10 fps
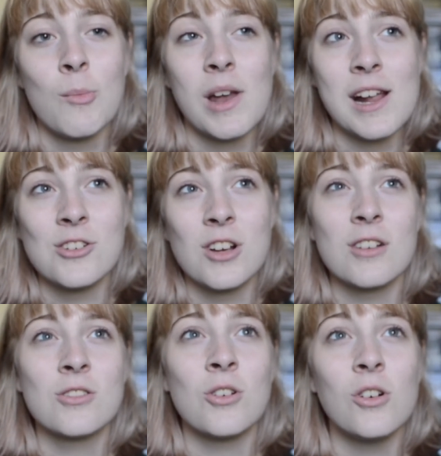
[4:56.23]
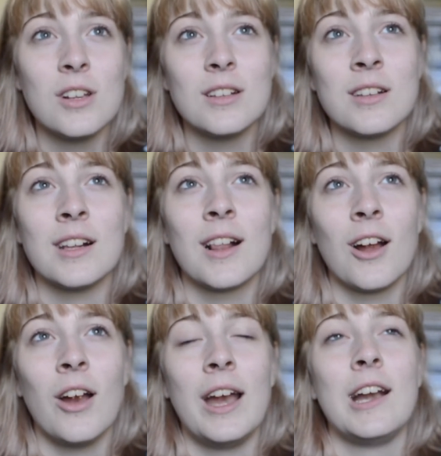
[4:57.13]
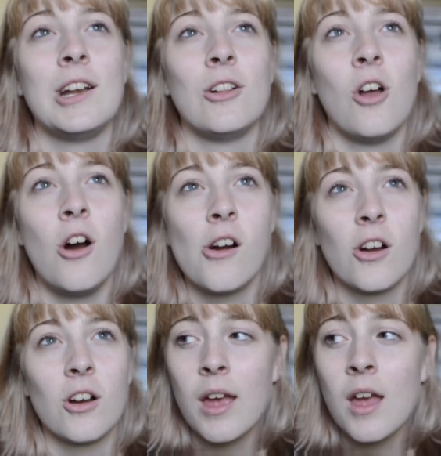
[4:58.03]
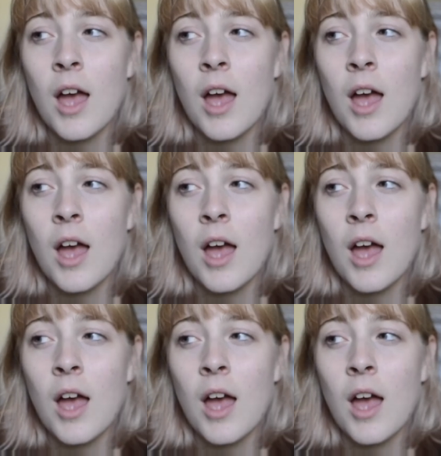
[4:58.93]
but I just couldn't sit there any longer.